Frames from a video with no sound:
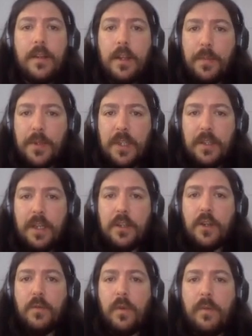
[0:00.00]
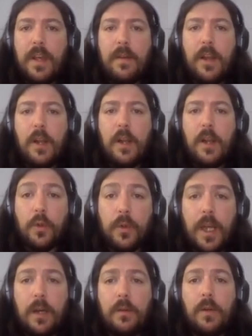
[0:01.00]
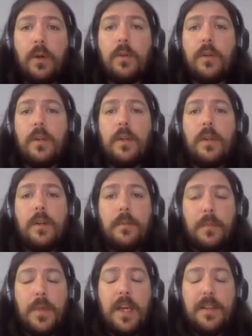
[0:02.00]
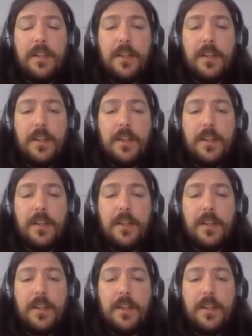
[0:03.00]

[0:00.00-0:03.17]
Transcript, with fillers: The presentation will be available to download via the